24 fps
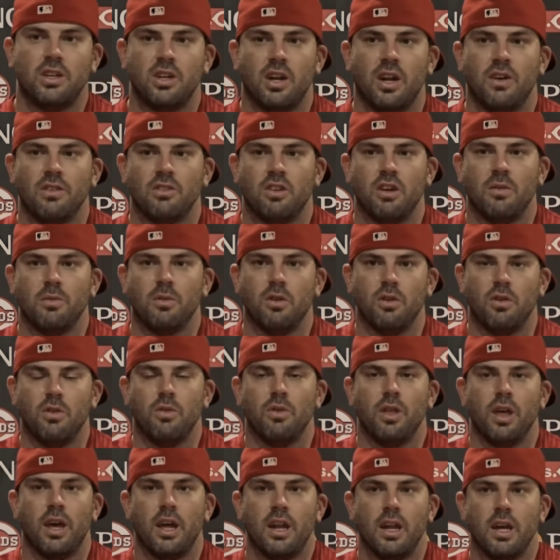And I was able to do
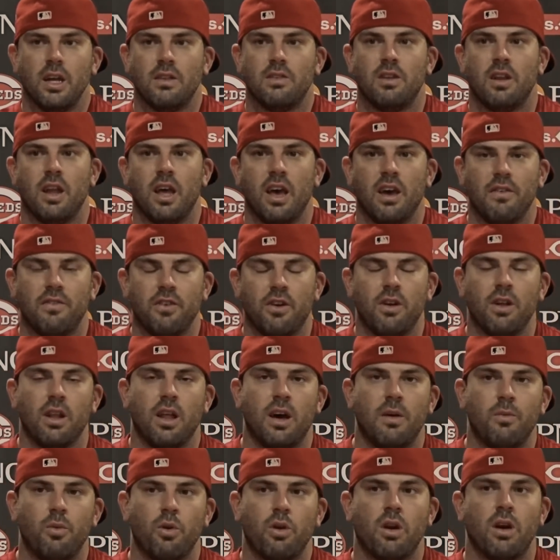that uh, today. I felt a
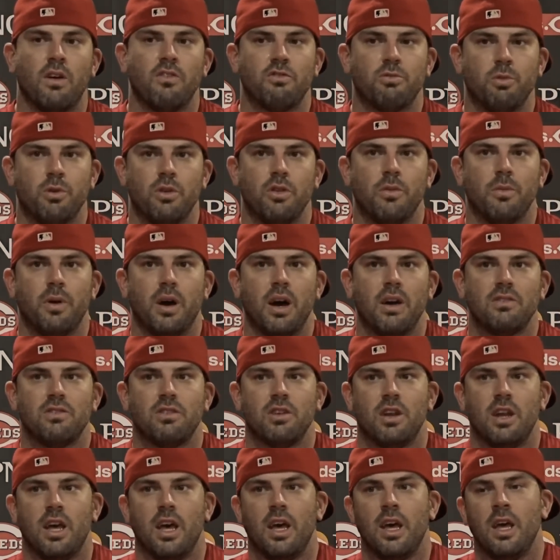lot more comfortable in the box
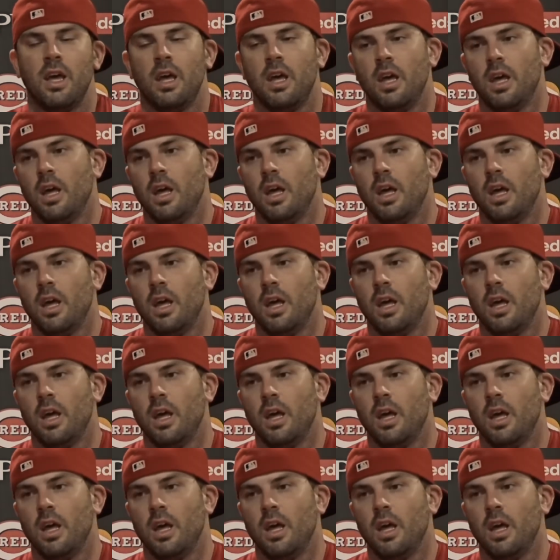today.